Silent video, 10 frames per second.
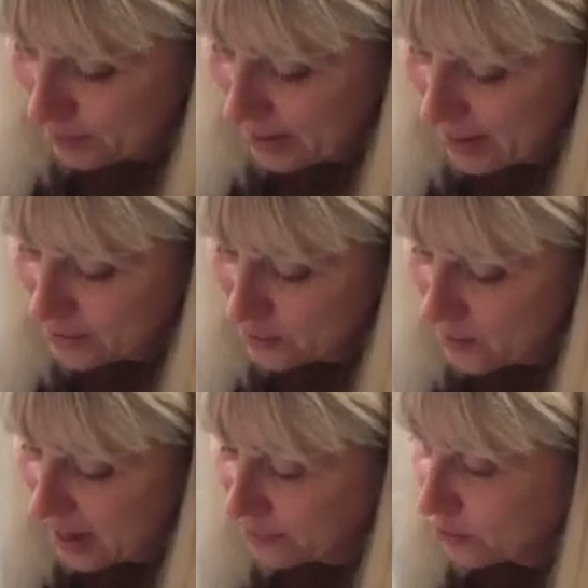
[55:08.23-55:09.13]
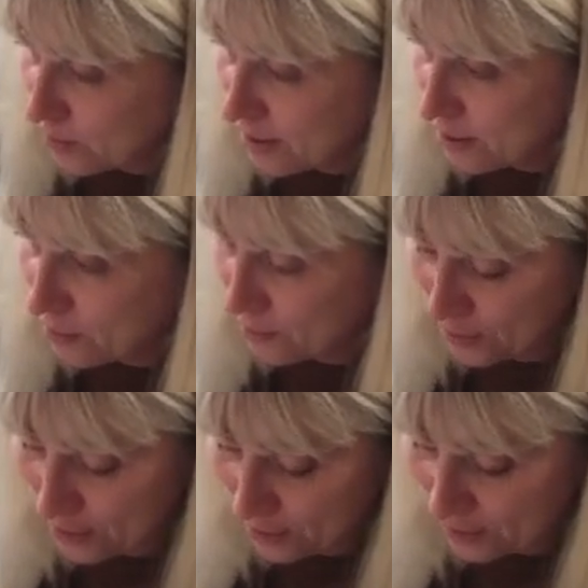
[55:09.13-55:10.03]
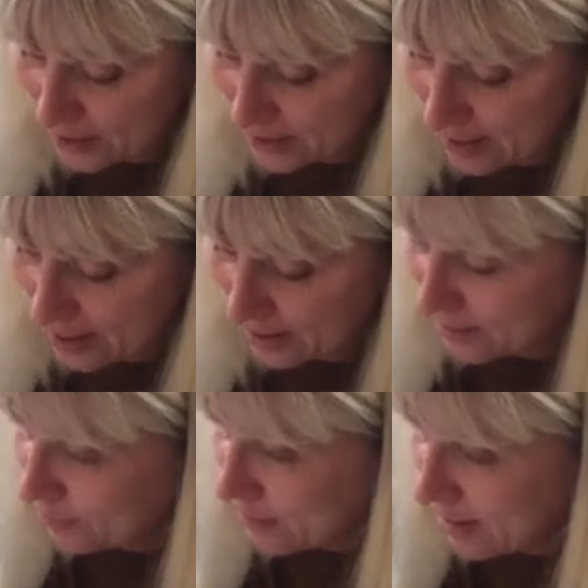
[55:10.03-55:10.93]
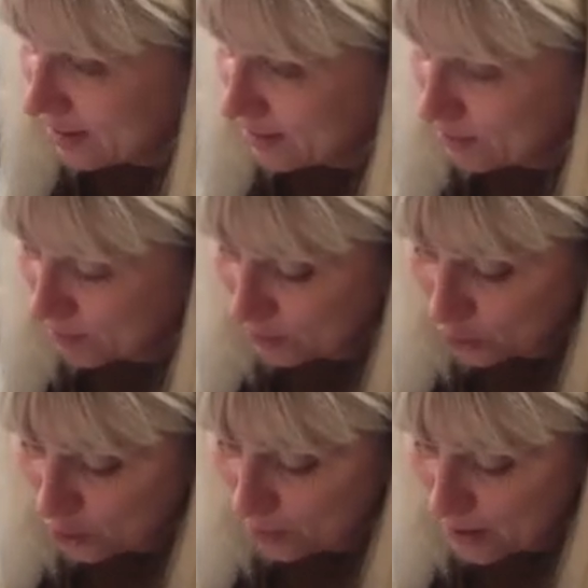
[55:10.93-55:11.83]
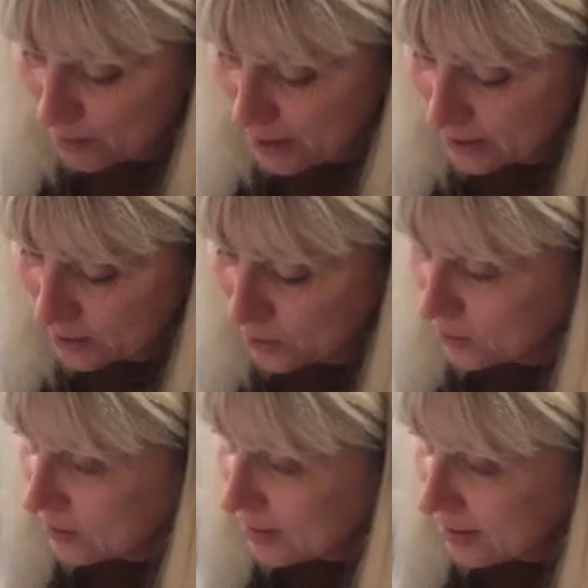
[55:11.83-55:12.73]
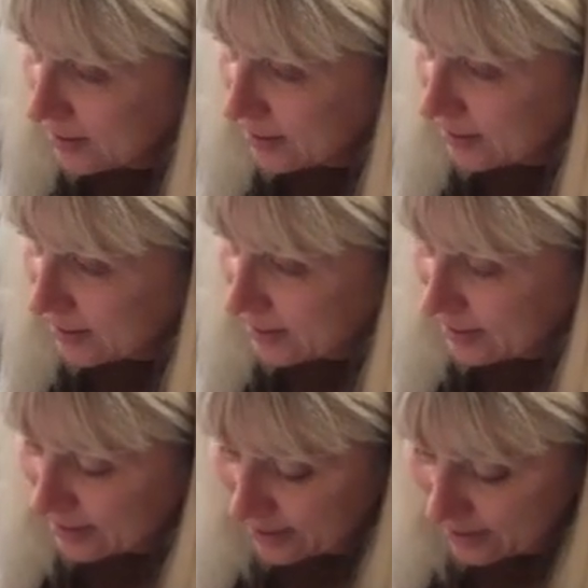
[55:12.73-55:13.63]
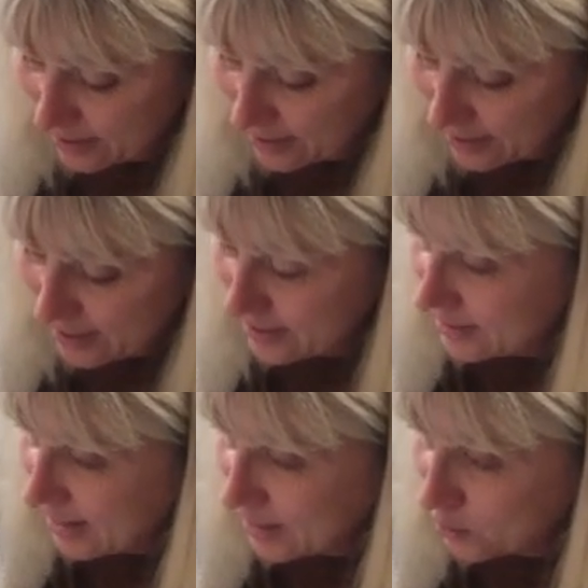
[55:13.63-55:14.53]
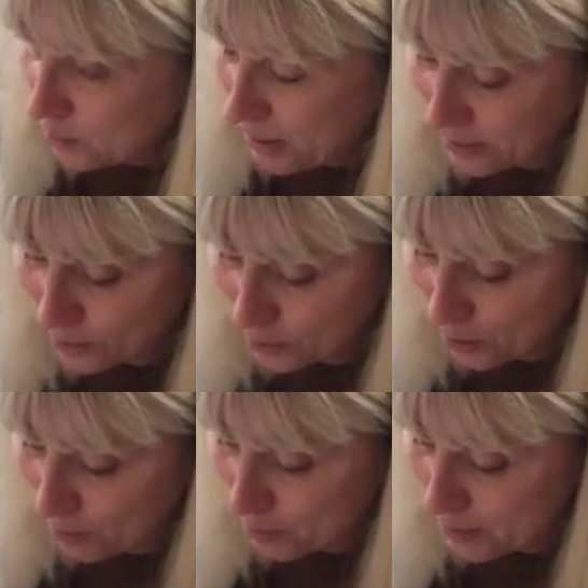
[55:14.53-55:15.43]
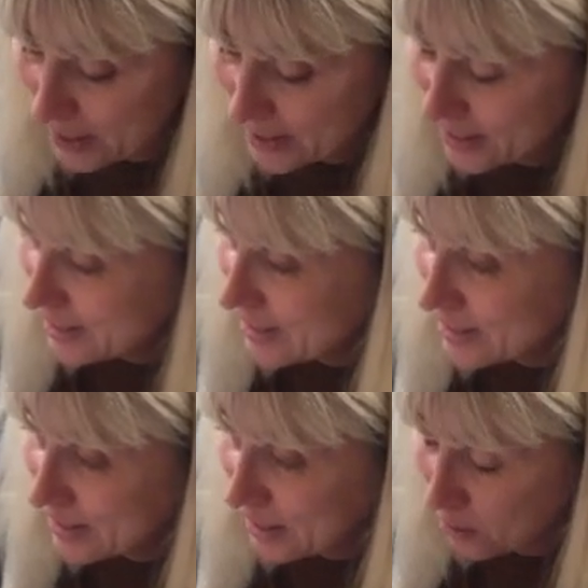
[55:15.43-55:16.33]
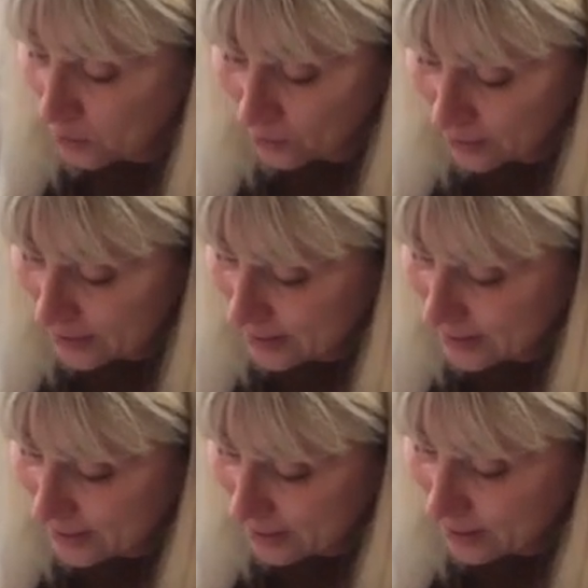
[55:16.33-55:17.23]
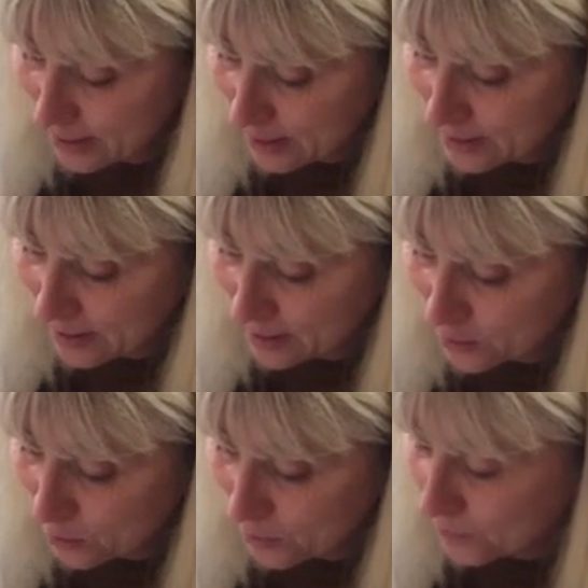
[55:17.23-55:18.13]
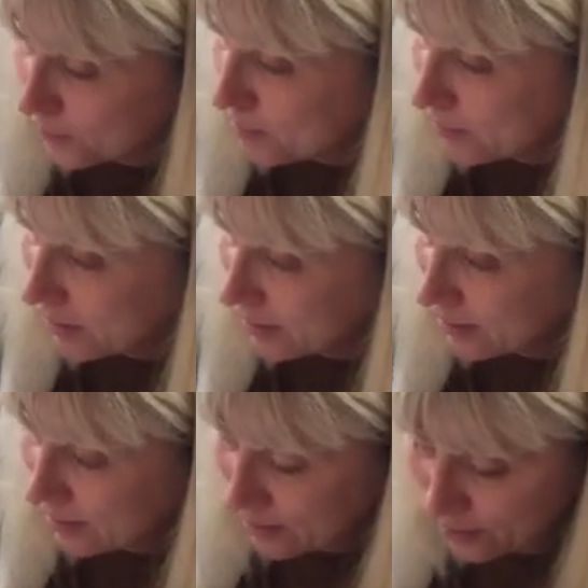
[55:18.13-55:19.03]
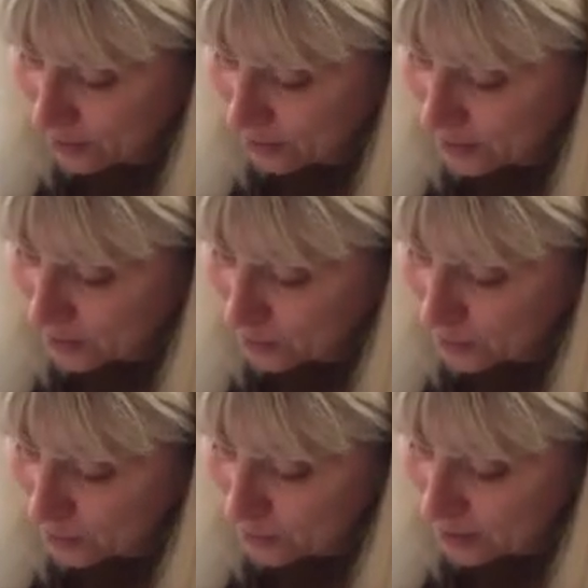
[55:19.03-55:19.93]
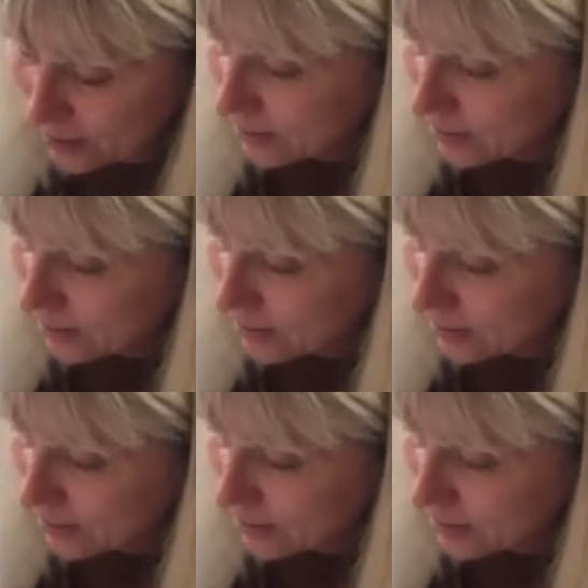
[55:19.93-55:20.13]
I do have to run over though and sharpen a pencil in the dinosaur pencil sharpener because it is hysterical. It does sound like a dinosaur from across the room.